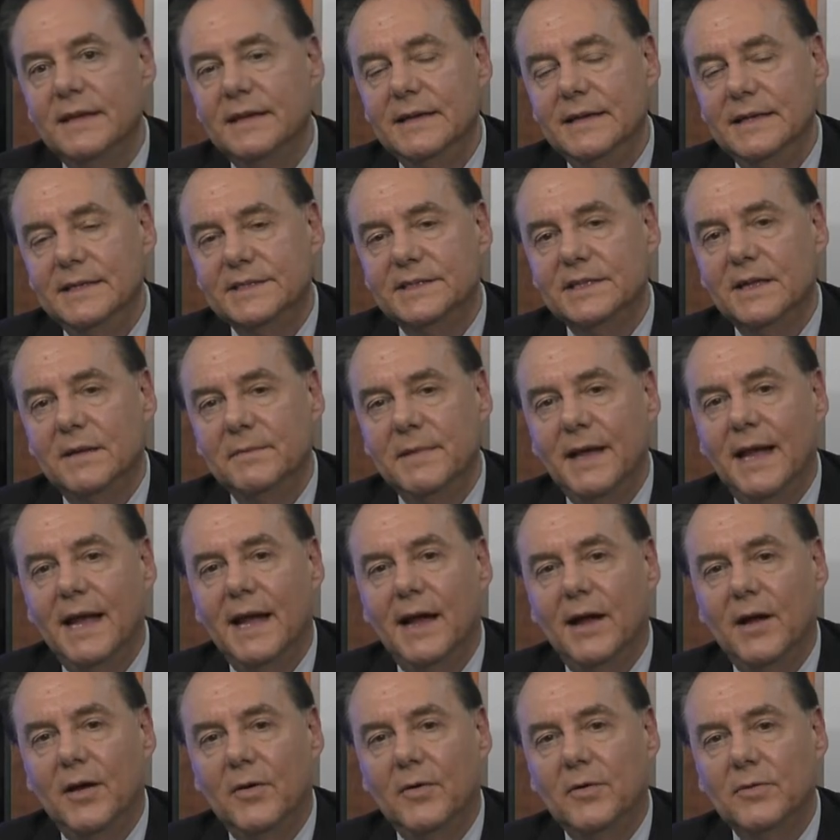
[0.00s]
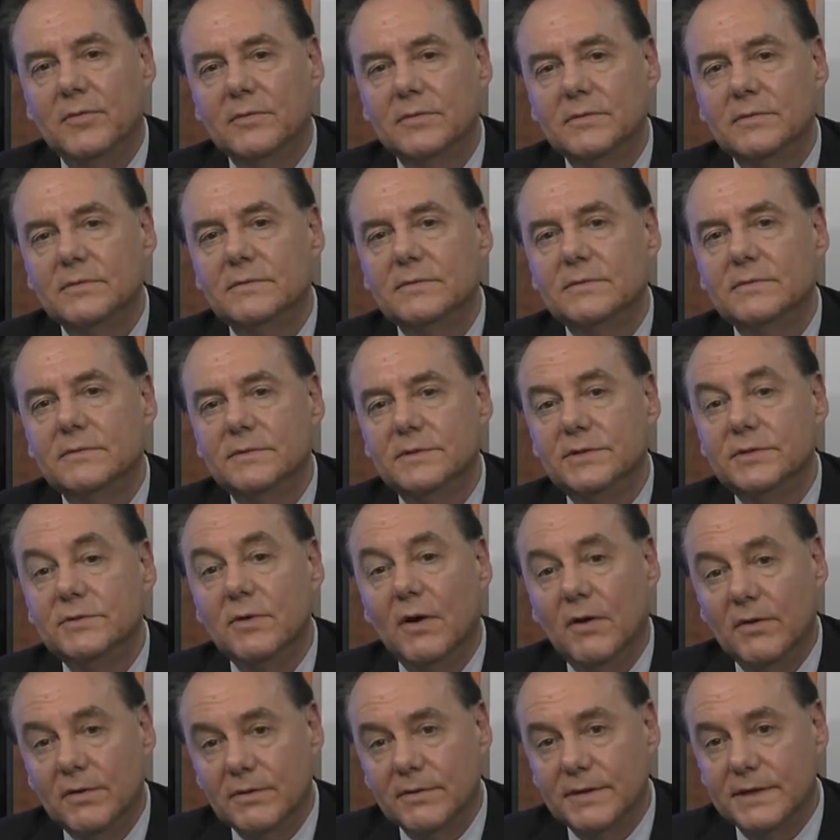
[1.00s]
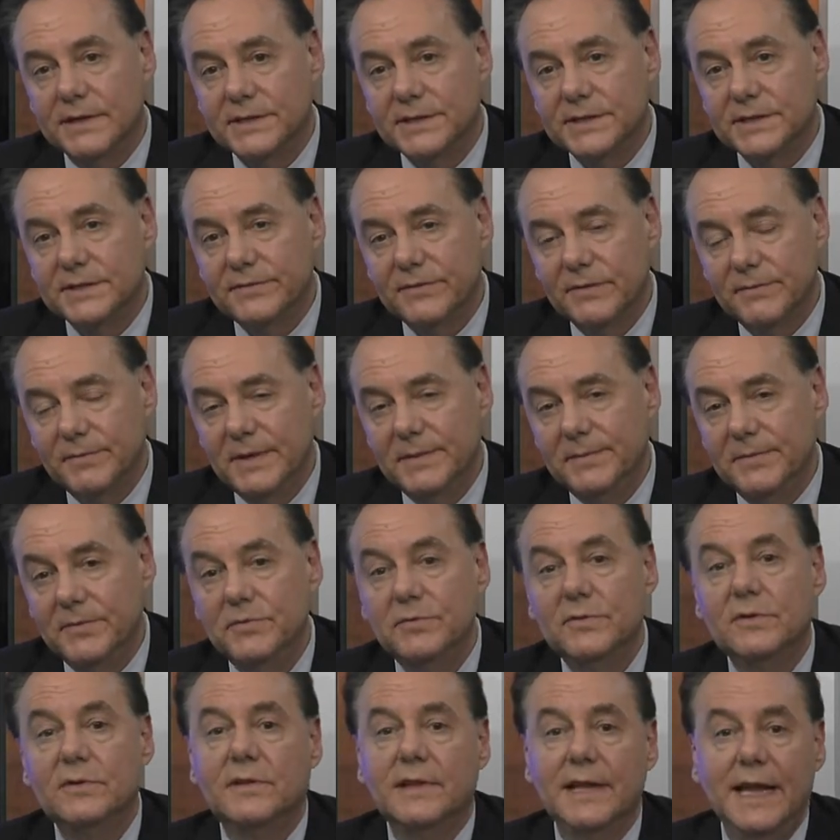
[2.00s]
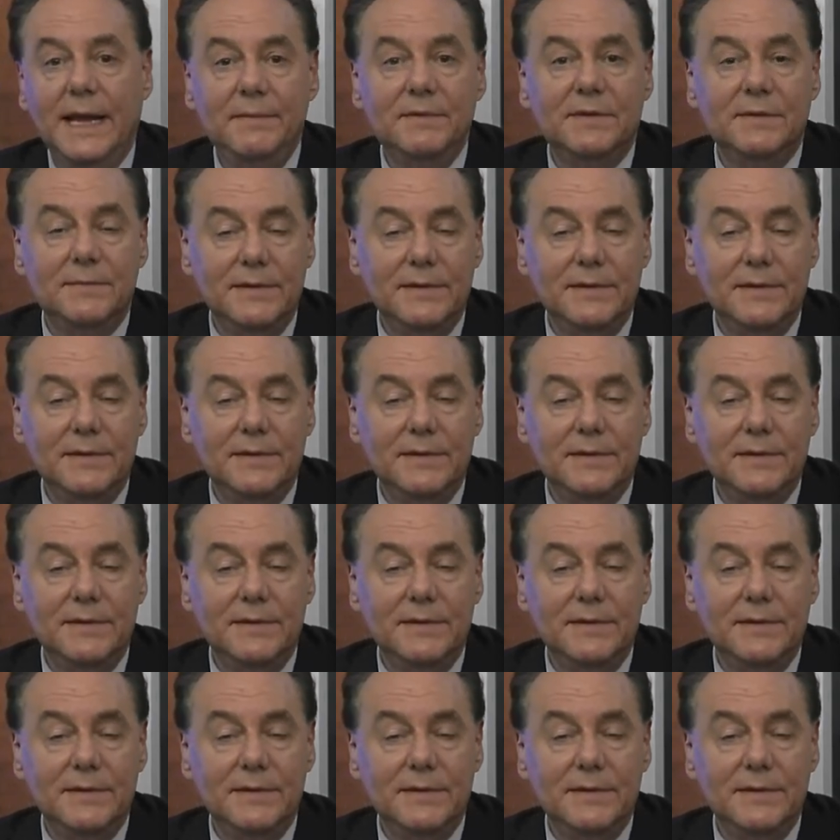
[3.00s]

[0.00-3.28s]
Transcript: is somehow too onerous for people who claim